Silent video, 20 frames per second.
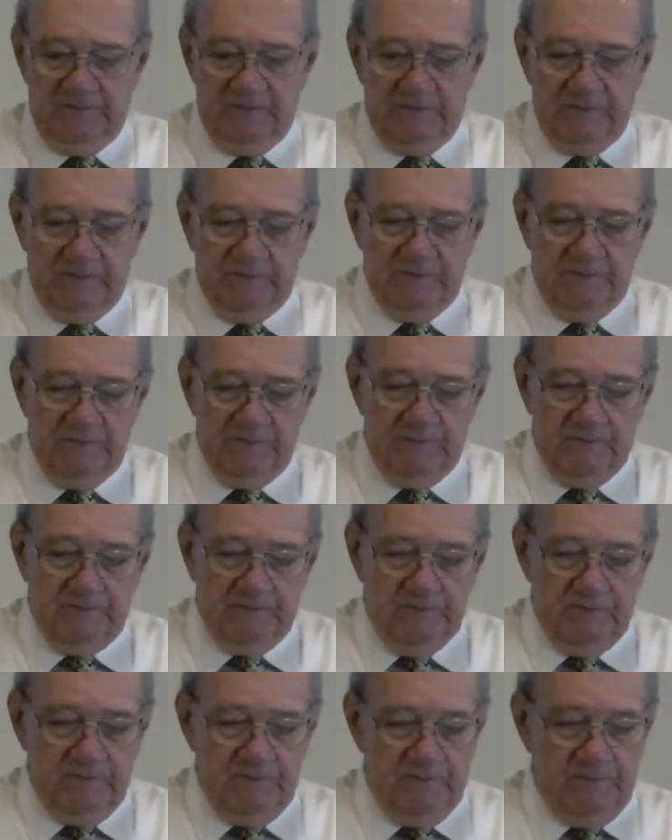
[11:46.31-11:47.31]

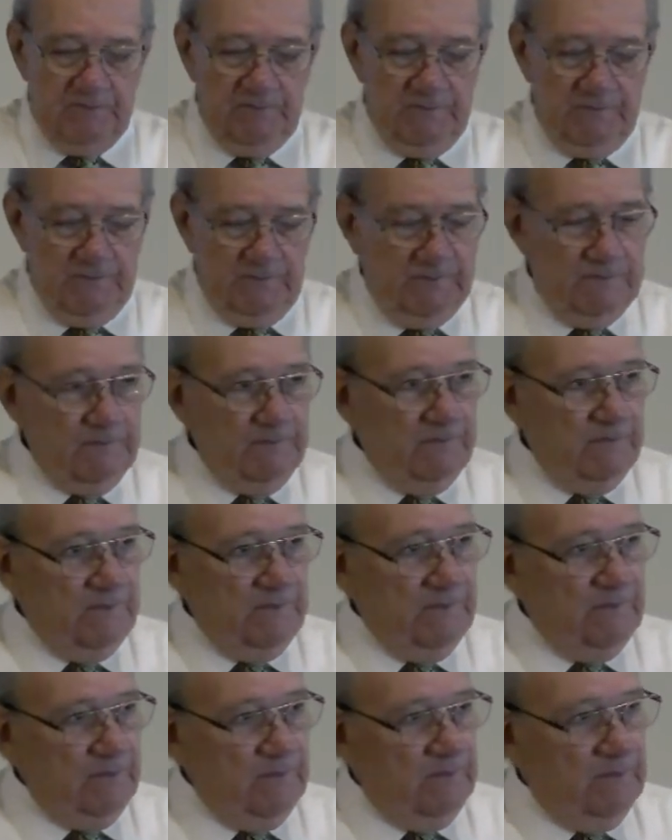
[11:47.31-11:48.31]

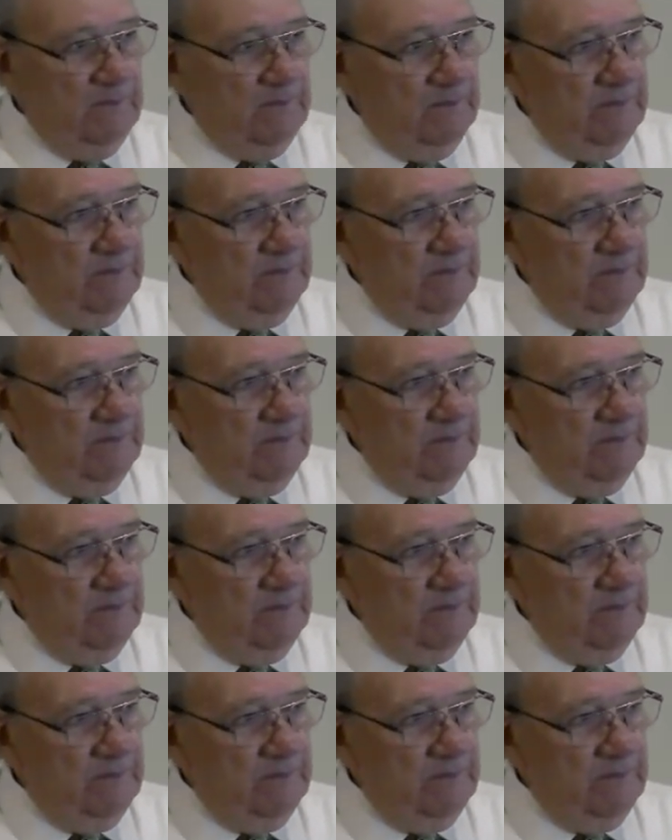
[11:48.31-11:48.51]
Nothing is said.